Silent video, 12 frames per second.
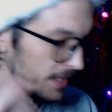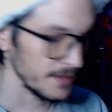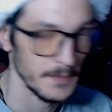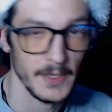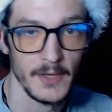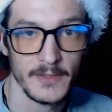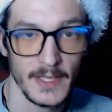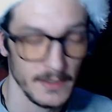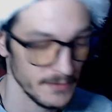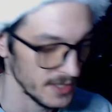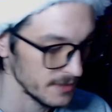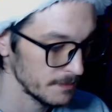added my own sound
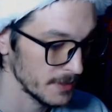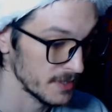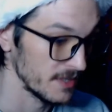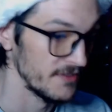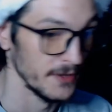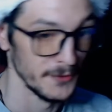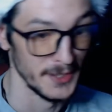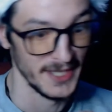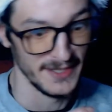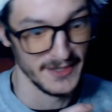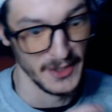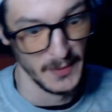effect because I felt the
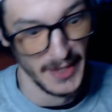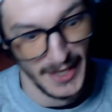need to.